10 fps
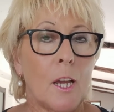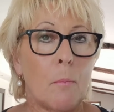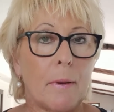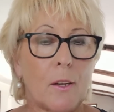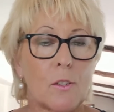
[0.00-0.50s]

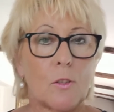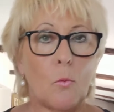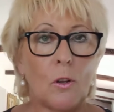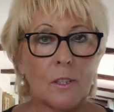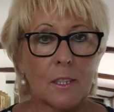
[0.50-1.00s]
because the
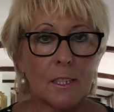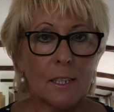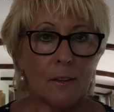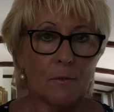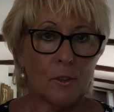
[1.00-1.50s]
ones that
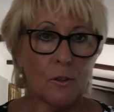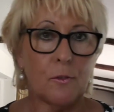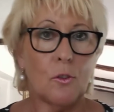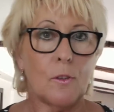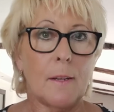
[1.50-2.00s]
did vote
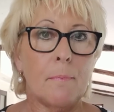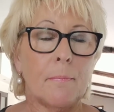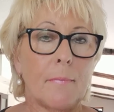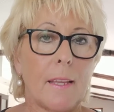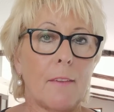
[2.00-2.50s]
for him,
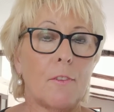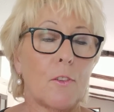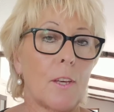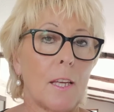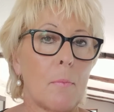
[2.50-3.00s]
if you
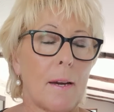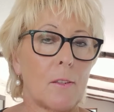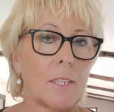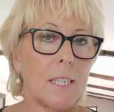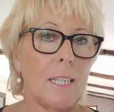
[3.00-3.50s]
think
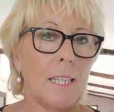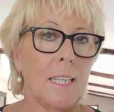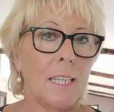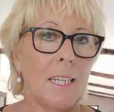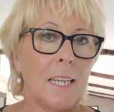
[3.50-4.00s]
about it,
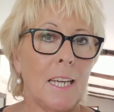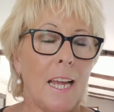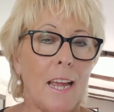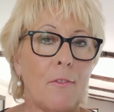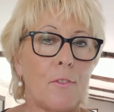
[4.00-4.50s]

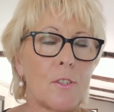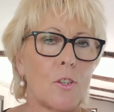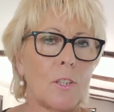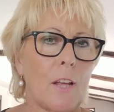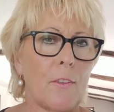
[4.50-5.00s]
if there's
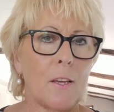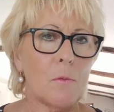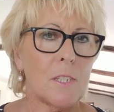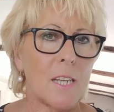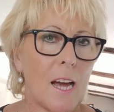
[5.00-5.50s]
only, I think it
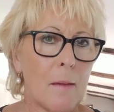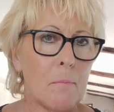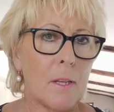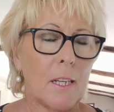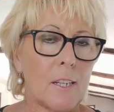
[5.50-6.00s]
was 9
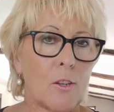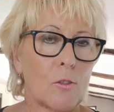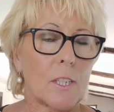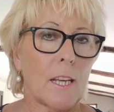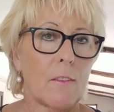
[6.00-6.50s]
million
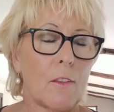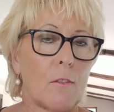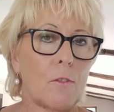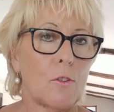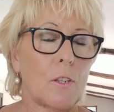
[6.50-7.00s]
altogether
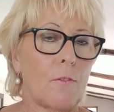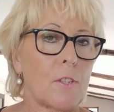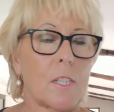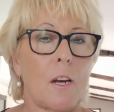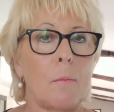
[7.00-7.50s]
that voted for
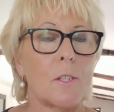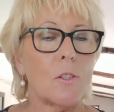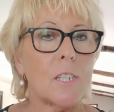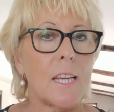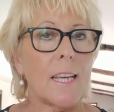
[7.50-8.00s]
Starmer. So
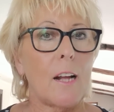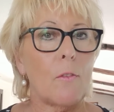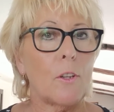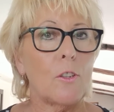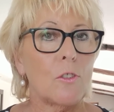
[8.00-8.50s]
take out
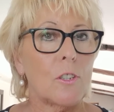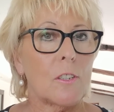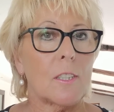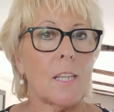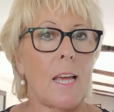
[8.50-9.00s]
the
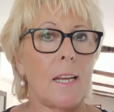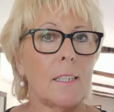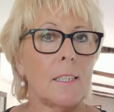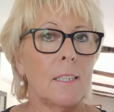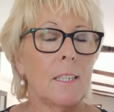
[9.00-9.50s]
London
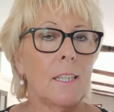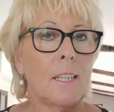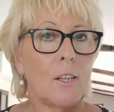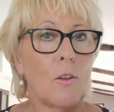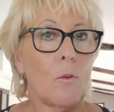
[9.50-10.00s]
sect,
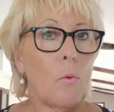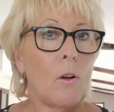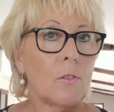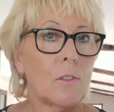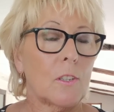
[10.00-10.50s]
the
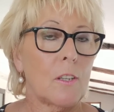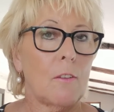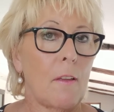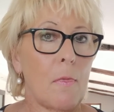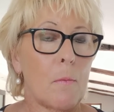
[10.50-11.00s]
ones that
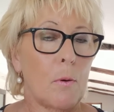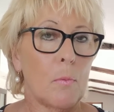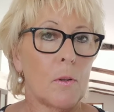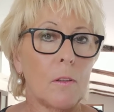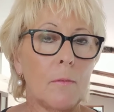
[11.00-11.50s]
are in the
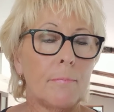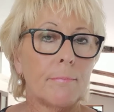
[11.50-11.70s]
bubble.